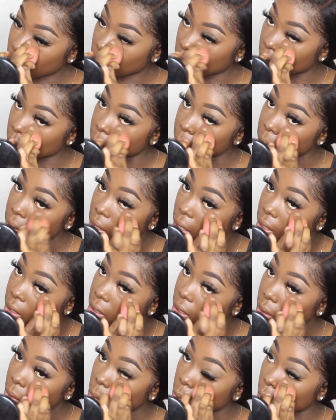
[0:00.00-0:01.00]
they're
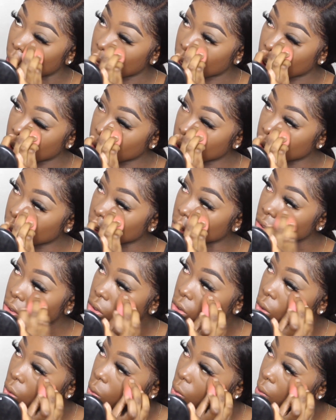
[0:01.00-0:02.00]
blended well. There's
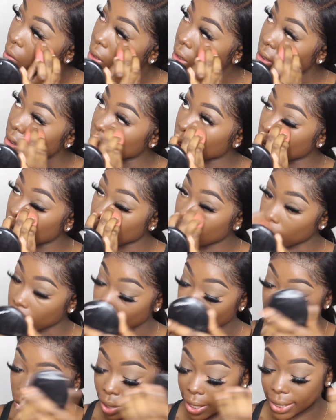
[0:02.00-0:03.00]
no creasing
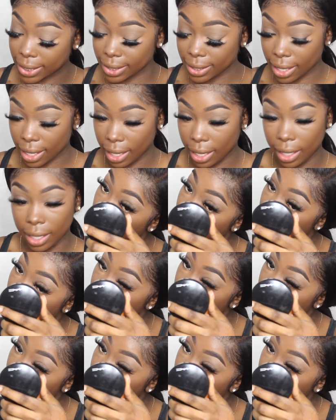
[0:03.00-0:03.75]
before I set it.